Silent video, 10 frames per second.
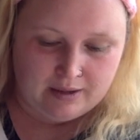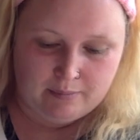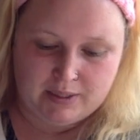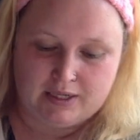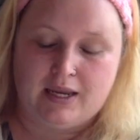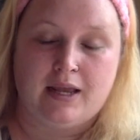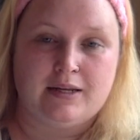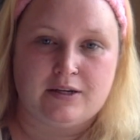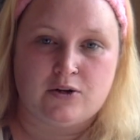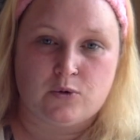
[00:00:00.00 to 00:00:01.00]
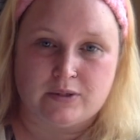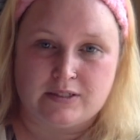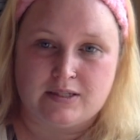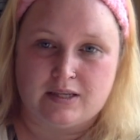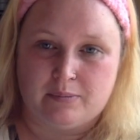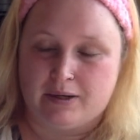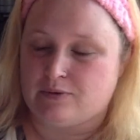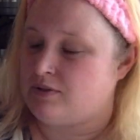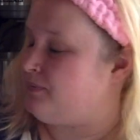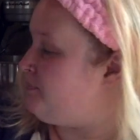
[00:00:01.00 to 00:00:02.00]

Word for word: But it can increase the amount.